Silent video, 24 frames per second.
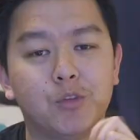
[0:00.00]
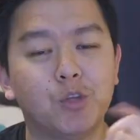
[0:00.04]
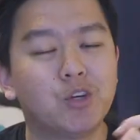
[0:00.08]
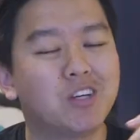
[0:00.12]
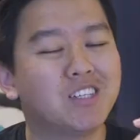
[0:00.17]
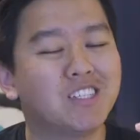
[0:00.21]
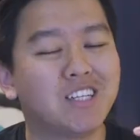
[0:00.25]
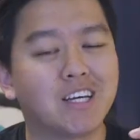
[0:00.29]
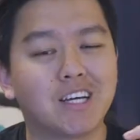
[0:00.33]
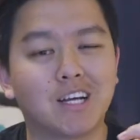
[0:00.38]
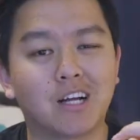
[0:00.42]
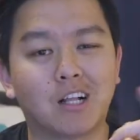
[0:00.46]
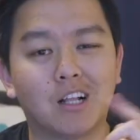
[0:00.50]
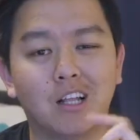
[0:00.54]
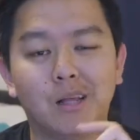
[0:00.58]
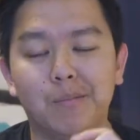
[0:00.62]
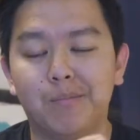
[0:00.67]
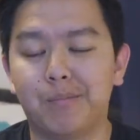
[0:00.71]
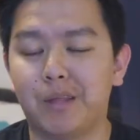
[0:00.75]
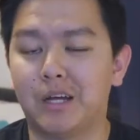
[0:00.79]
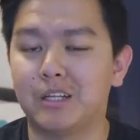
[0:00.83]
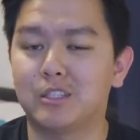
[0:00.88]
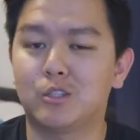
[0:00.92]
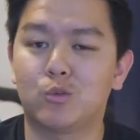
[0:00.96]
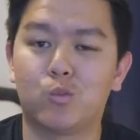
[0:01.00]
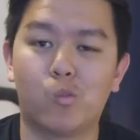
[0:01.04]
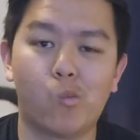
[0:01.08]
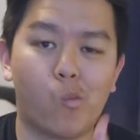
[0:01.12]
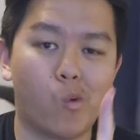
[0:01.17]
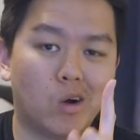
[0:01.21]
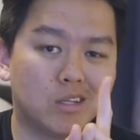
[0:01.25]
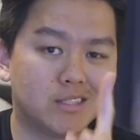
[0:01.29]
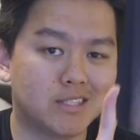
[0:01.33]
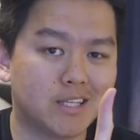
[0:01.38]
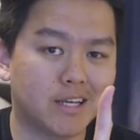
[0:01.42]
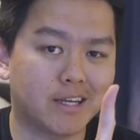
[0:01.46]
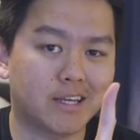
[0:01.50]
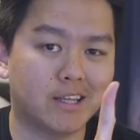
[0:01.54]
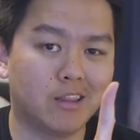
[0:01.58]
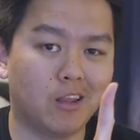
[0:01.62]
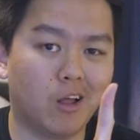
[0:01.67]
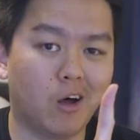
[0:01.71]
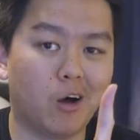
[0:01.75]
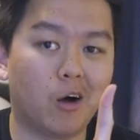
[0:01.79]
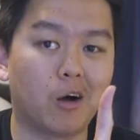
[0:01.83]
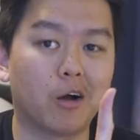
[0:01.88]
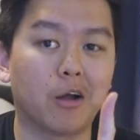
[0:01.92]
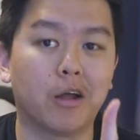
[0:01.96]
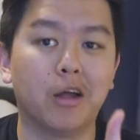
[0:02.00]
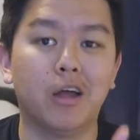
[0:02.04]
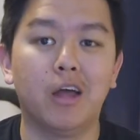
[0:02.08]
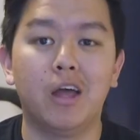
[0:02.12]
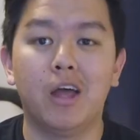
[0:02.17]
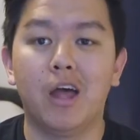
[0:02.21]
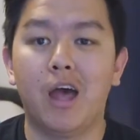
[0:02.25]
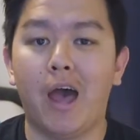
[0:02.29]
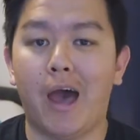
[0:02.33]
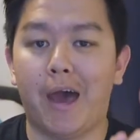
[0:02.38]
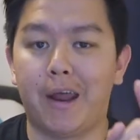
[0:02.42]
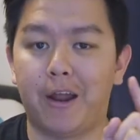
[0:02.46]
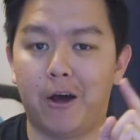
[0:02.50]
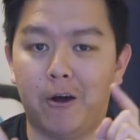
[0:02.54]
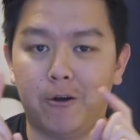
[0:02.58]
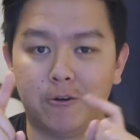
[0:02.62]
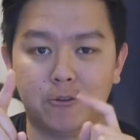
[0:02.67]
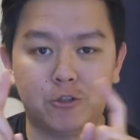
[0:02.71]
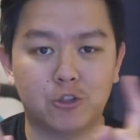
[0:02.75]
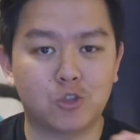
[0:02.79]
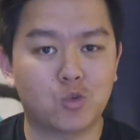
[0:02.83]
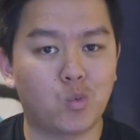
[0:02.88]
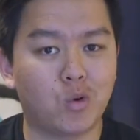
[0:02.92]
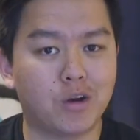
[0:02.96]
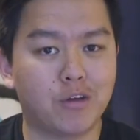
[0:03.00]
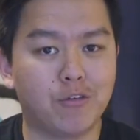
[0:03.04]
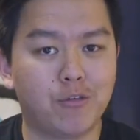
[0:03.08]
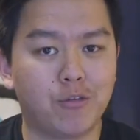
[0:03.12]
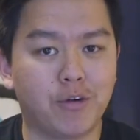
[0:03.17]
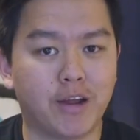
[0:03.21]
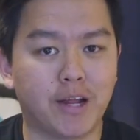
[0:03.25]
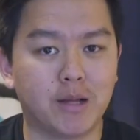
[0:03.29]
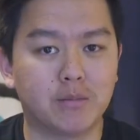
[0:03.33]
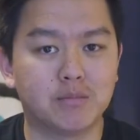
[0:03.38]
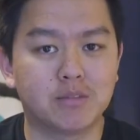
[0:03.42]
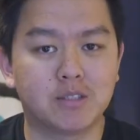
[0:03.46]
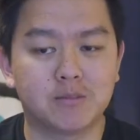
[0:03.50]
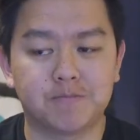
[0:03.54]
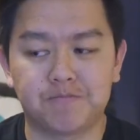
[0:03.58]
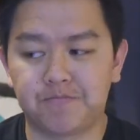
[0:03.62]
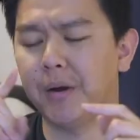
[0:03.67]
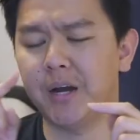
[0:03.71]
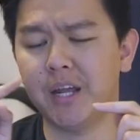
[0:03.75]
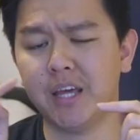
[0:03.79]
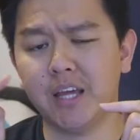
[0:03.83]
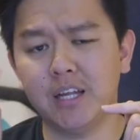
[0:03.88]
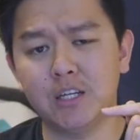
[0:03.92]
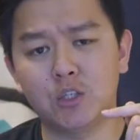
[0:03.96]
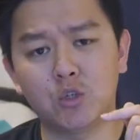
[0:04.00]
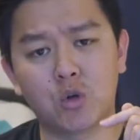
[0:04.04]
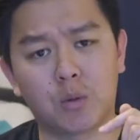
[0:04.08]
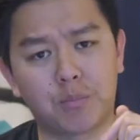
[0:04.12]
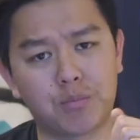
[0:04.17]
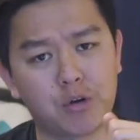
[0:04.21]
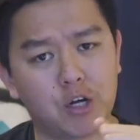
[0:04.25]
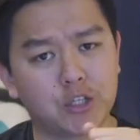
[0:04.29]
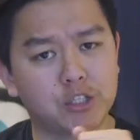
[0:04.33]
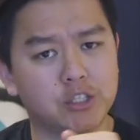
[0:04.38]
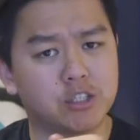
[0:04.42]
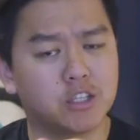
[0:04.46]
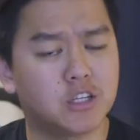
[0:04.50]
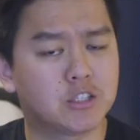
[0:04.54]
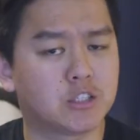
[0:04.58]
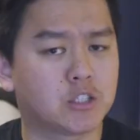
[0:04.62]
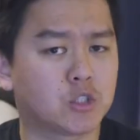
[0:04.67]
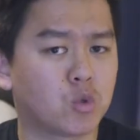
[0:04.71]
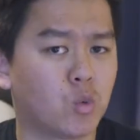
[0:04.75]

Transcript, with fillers: You can take a clip that's one second long at 120 frames, put it into a project that's